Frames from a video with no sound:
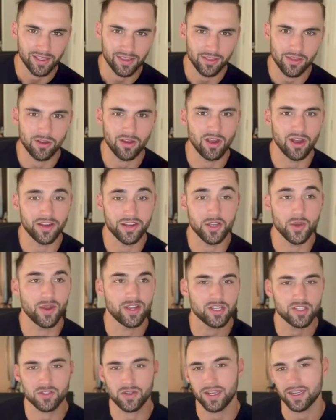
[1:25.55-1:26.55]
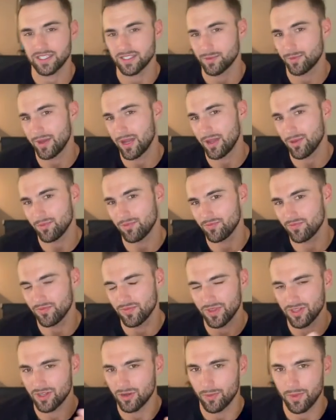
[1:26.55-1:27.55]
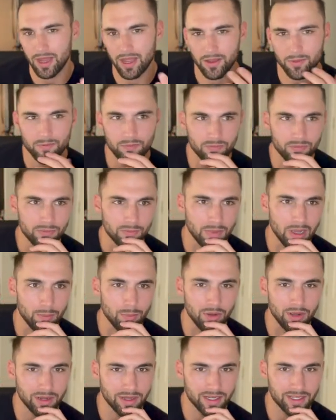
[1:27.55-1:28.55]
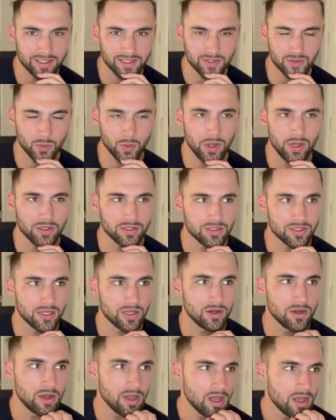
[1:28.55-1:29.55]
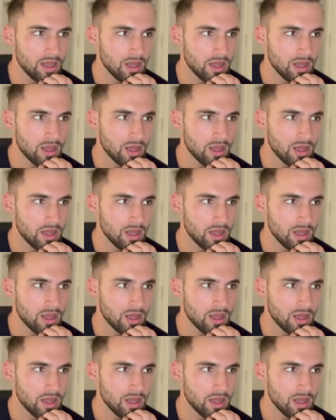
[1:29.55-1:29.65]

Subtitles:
their audio extracts, my podcast as well. So